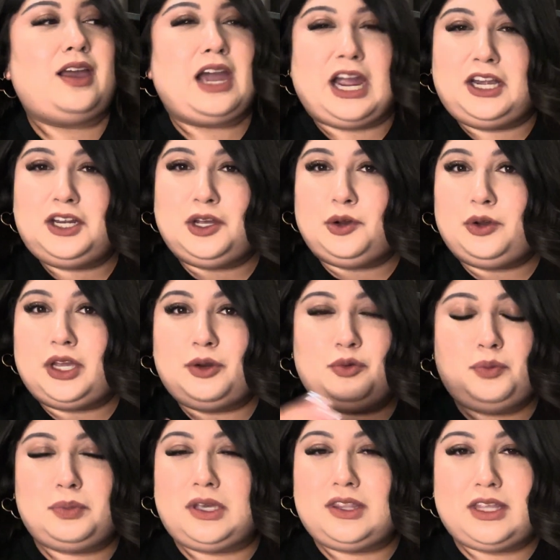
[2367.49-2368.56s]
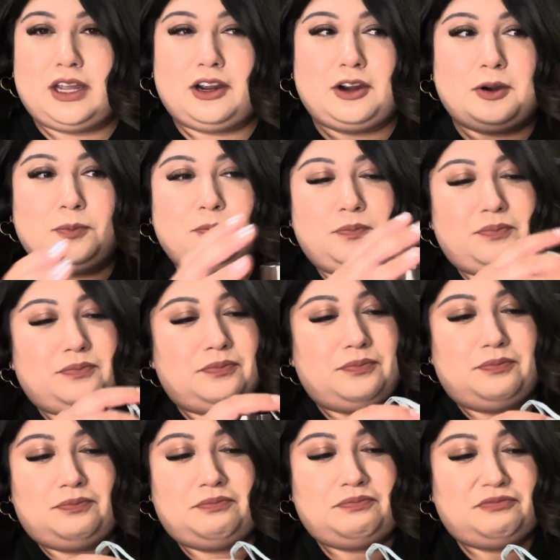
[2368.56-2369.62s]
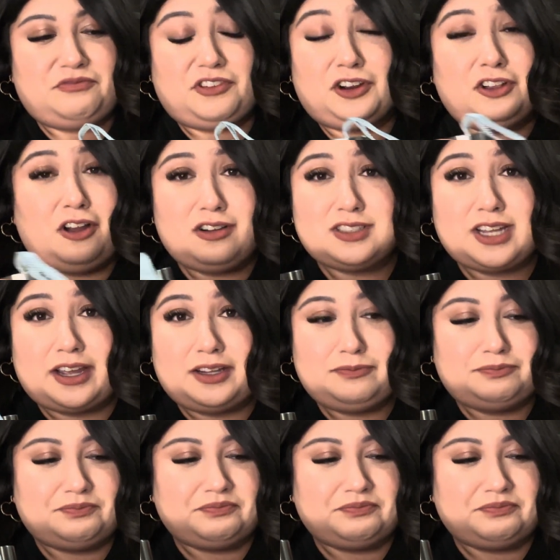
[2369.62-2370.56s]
I know it will be there for a long time.